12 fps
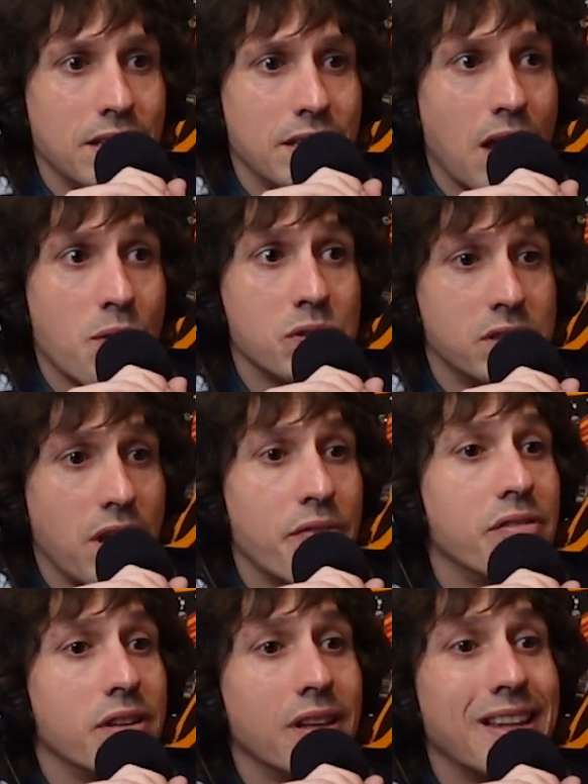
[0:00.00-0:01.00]
That was
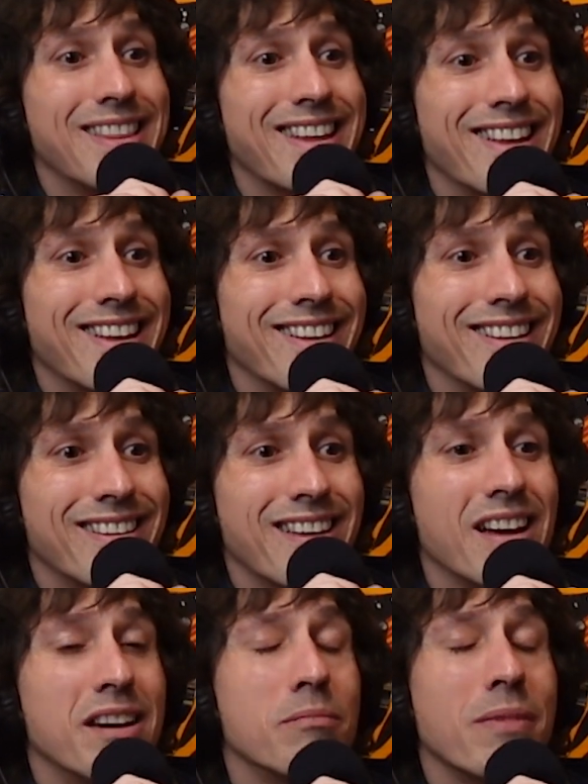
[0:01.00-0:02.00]
definitely the
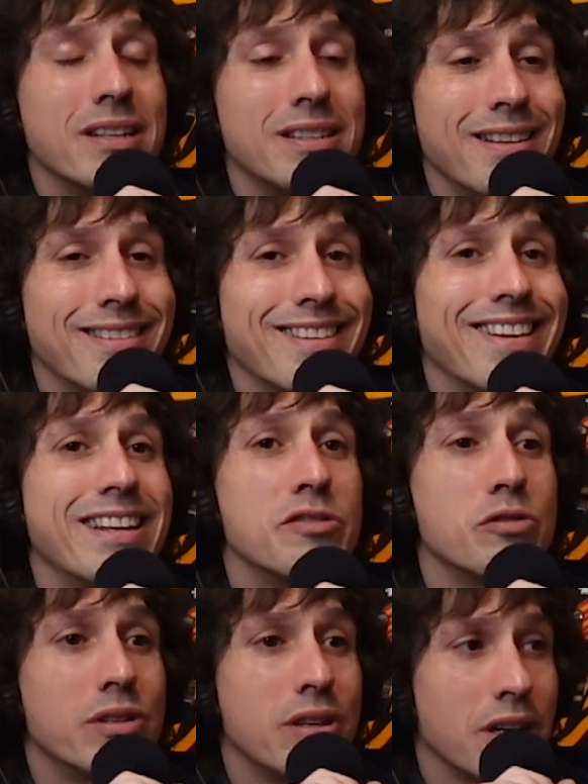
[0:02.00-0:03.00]
cutting my teeth and
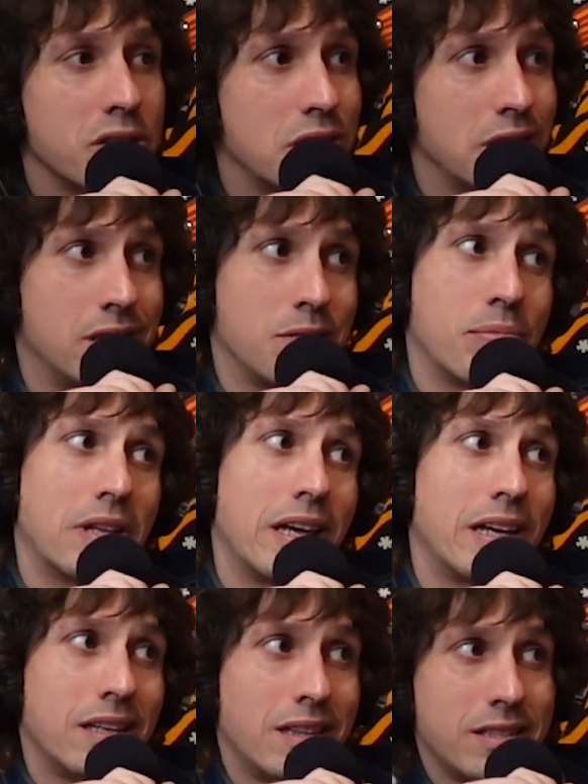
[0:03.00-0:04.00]
introduction to
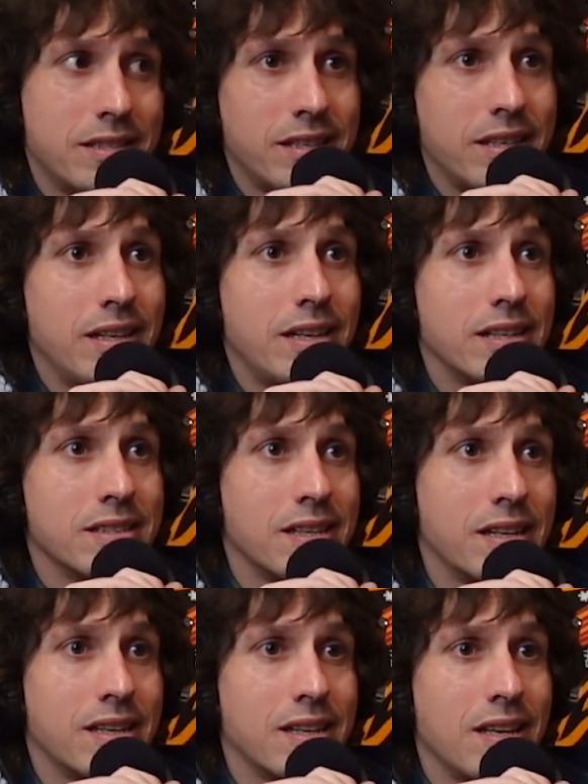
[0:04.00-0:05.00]
playing in the city as
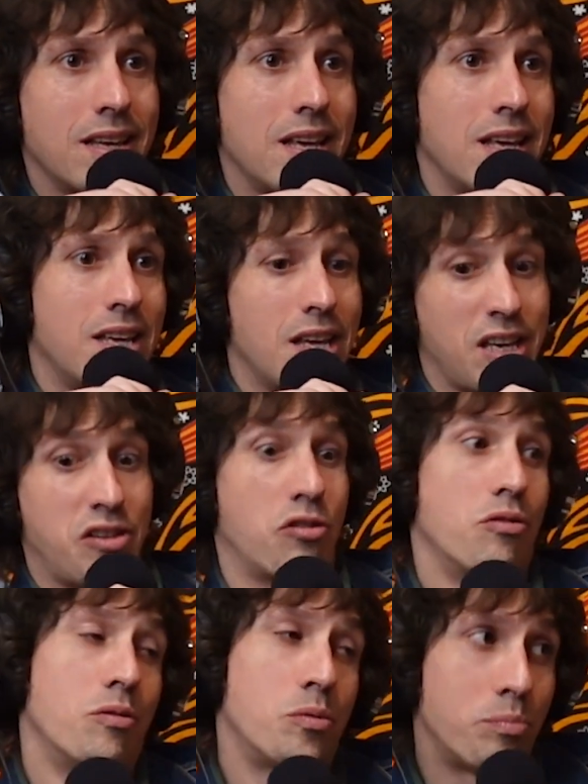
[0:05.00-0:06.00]
like in
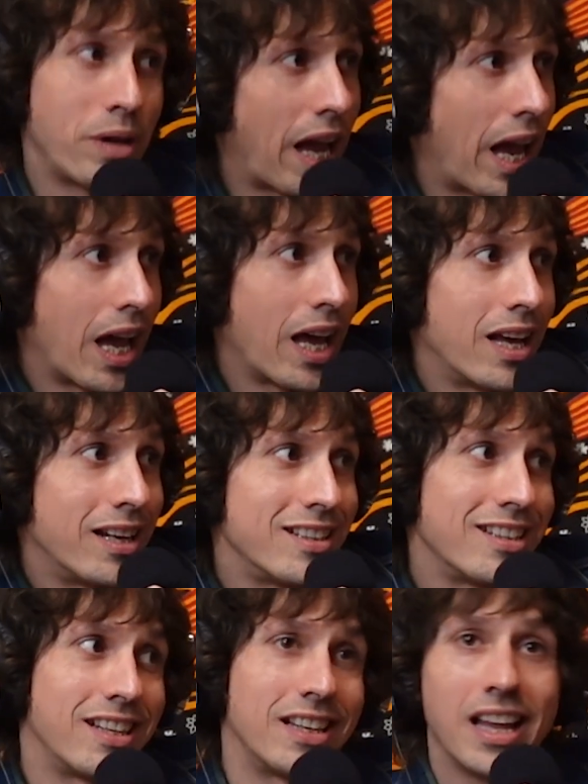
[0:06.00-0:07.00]
your own band
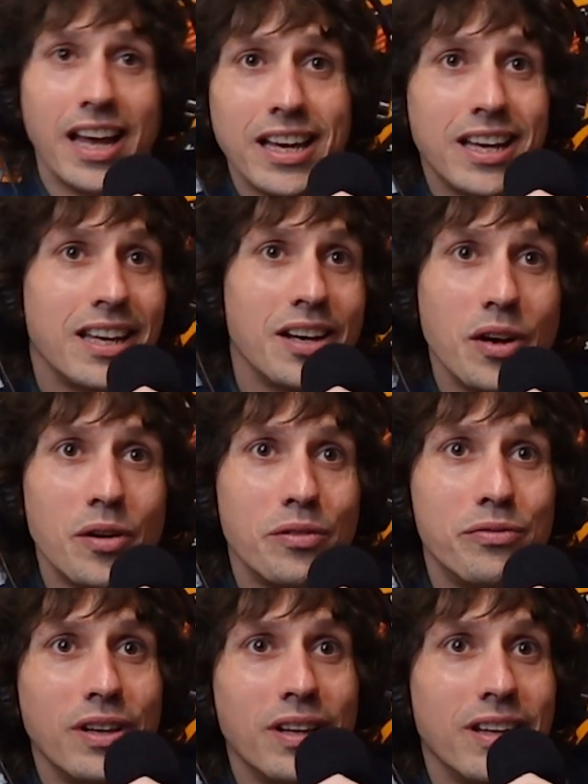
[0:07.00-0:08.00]
and like,
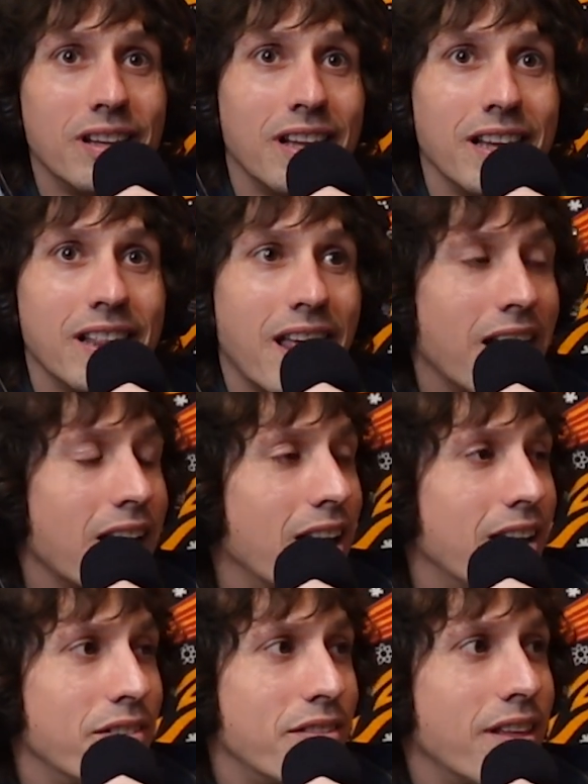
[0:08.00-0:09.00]
feeling like that
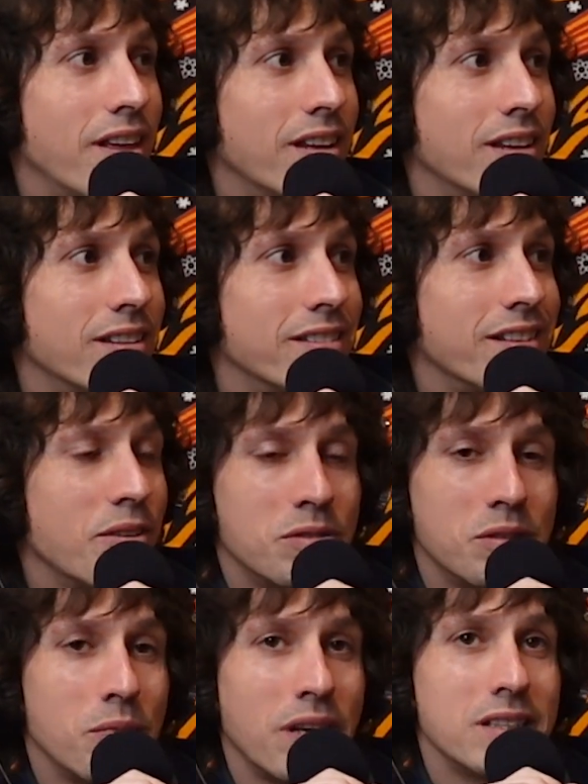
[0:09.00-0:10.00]
kind of thing. It
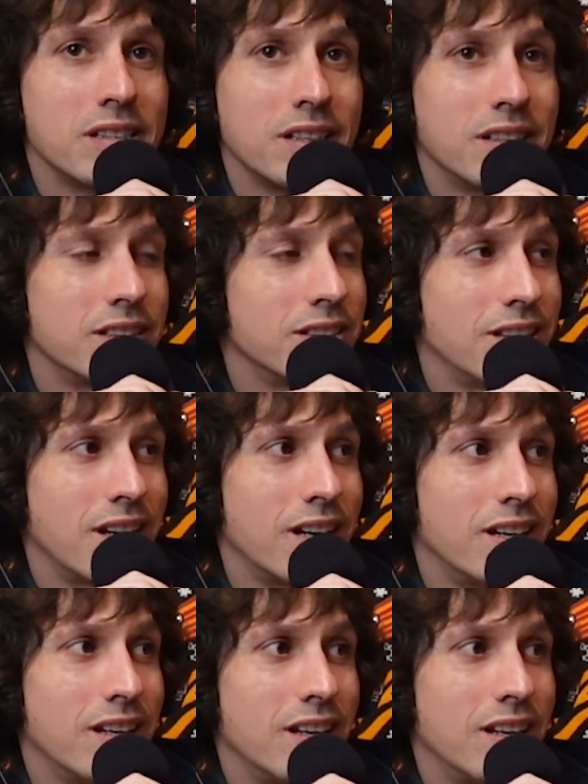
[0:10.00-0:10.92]
was amazing. Mm-hmm. Yeah.